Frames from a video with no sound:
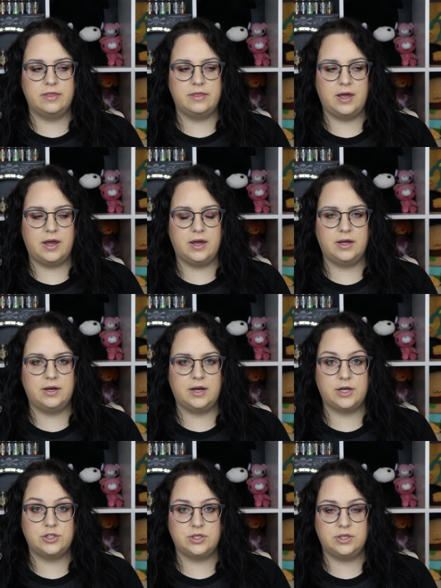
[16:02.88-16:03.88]
than
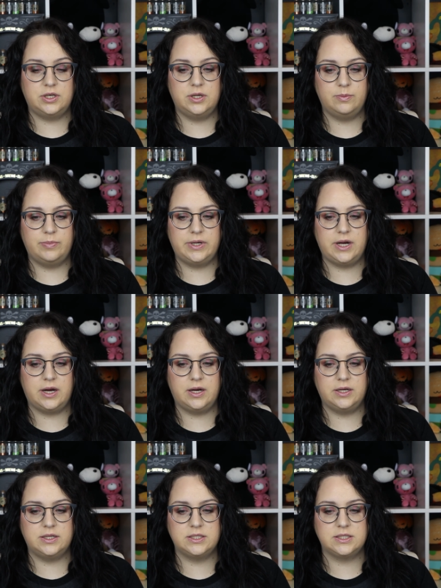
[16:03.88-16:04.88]
I should,
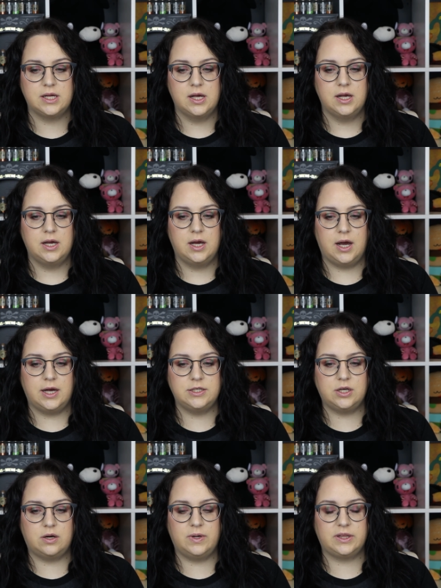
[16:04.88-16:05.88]
because I
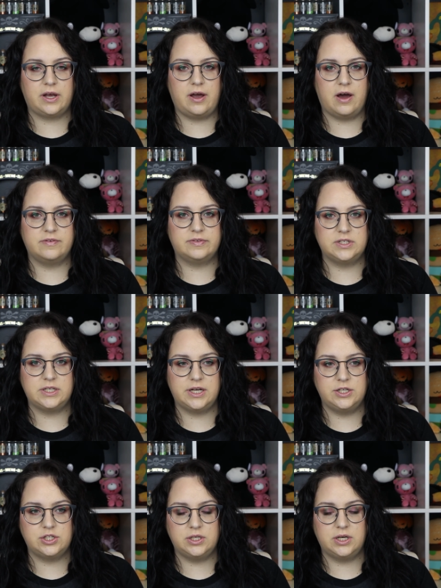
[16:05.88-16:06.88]
don't want the
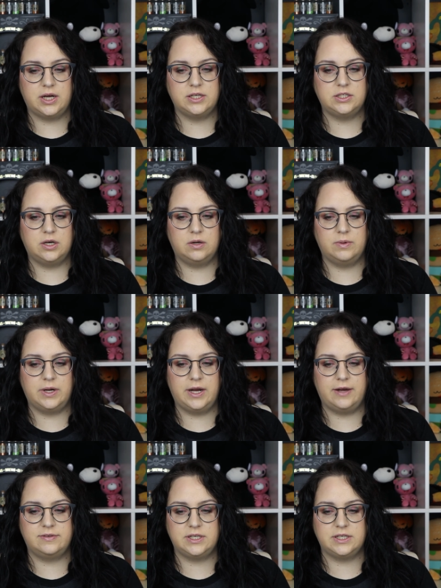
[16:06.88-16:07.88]
confrontation. I don't want to
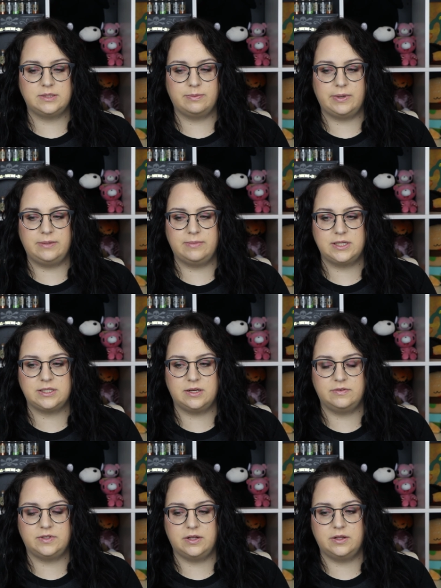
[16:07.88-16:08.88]
have to explain
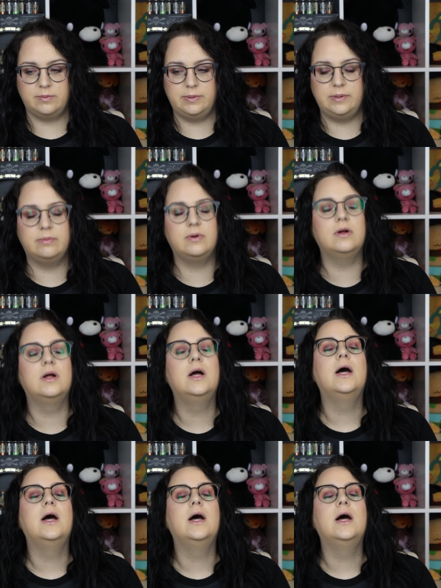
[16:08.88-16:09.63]
myself to other people.